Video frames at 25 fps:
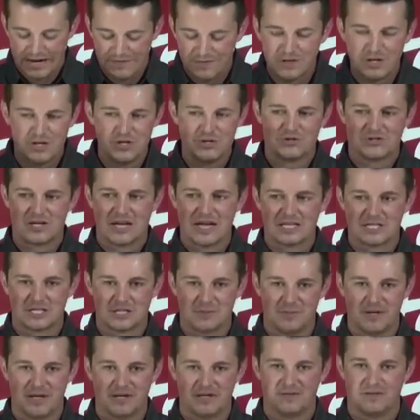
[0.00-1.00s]
in the New
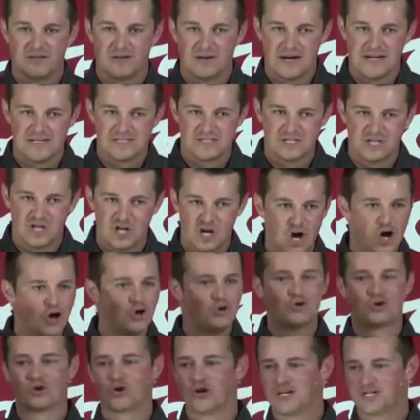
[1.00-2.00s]
Testament, there is
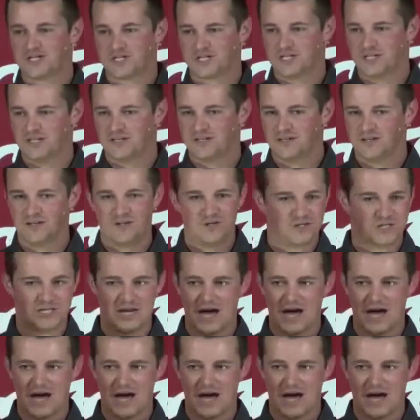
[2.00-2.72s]
no Christian